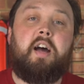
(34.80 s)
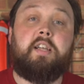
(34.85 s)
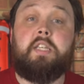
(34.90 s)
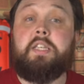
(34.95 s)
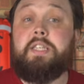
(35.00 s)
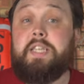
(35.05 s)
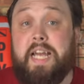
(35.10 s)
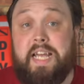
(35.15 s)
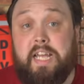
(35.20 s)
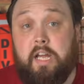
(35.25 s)

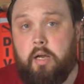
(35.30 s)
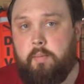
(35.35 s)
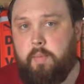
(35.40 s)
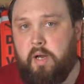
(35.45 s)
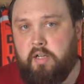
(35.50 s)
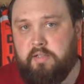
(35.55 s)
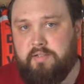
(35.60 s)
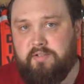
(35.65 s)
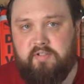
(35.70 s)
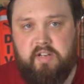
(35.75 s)
Today, I'm
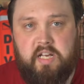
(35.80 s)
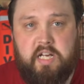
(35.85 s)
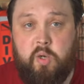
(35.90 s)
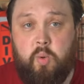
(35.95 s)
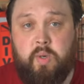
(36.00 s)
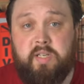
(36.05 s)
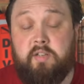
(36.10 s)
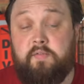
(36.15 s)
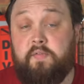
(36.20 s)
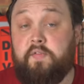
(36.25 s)
answering a
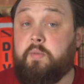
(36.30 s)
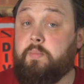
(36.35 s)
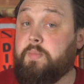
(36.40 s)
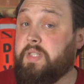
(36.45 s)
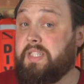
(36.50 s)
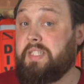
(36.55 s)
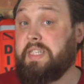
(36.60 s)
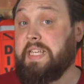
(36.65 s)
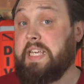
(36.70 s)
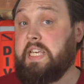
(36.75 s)
question from
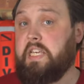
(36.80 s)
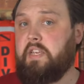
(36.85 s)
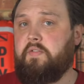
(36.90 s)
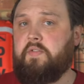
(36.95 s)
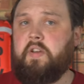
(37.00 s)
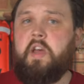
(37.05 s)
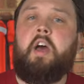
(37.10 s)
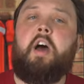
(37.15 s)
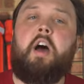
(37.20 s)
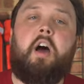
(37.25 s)

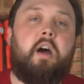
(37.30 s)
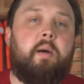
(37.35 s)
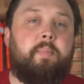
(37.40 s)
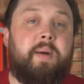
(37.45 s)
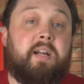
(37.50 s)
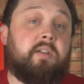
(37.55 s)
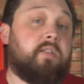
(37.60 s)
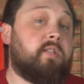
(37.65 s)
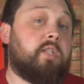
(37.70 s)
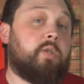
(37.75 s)
Steve
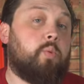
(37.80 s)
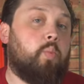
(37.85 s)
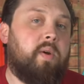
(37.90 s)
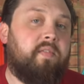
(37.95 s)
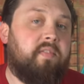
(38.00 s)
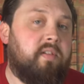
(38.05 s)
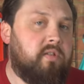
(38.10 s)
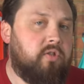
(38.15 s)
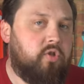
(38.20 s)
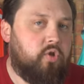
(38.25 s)
about
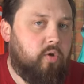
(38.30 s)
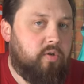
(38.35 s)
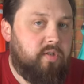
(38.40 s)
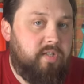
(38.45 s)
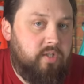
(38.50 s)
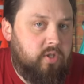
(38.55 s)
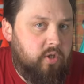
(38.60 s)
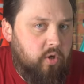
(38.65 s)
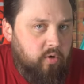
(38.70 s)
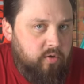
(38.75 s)
swivel
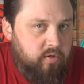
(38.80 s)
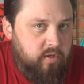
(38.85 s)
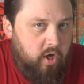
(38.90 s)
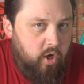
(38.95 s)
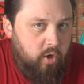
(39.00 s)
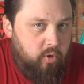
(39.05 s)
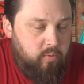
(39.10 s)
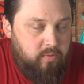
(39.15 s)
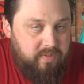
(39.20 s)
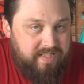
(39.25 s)
joints on
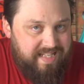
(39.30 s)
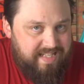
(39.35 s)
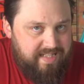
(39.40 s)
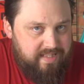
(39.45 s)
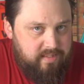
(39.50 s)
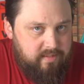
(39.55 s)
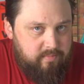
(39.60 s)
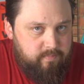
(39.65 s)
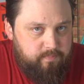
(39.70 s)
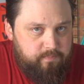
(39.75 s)

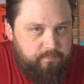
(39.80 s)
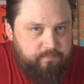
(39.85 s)
hoses.